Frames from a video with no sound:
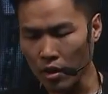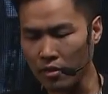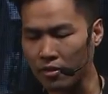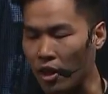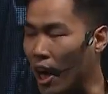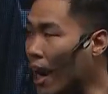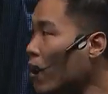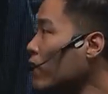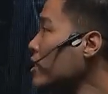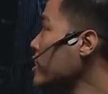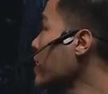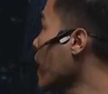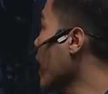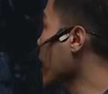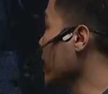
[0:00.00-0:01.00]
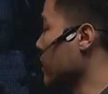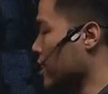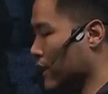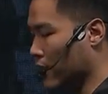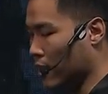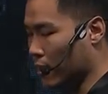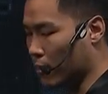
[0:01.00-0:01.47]
from our side,
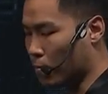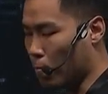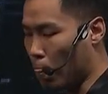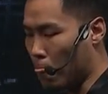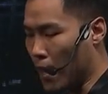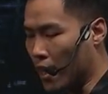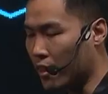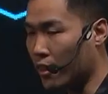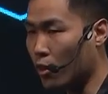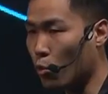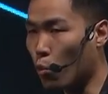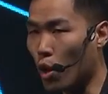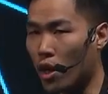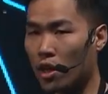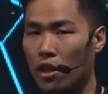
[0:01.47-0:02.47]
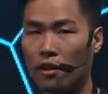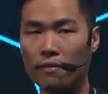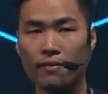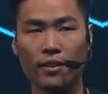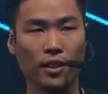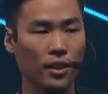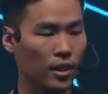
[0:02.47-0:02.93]
I think one
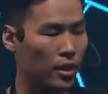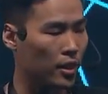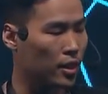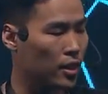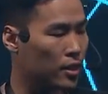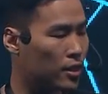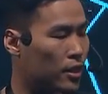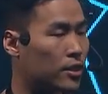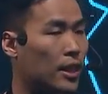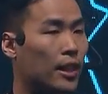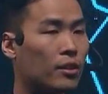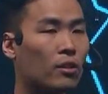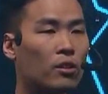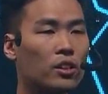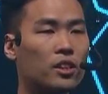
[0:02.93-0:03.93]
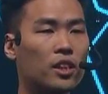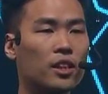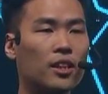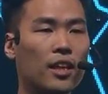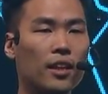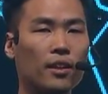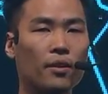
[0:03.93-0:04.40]
of the, the technology
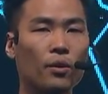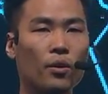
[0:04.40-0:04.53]
that